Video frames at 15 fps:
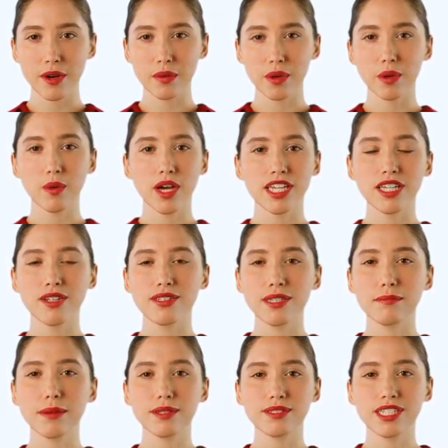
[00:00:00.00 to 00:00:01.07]
we want to use the
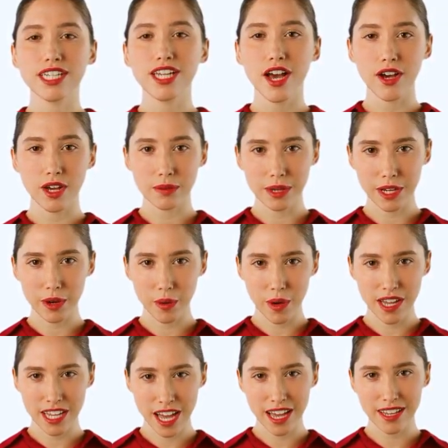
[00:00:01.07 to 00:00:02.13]
built-in color picker
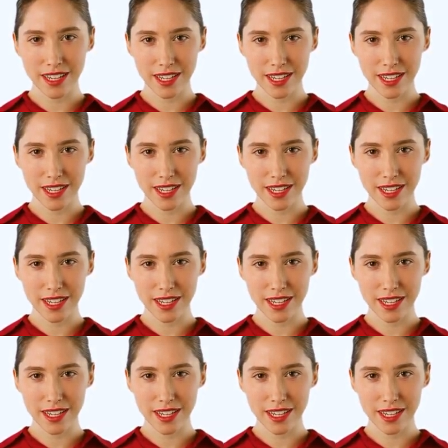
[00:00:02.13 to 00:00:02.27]
widget.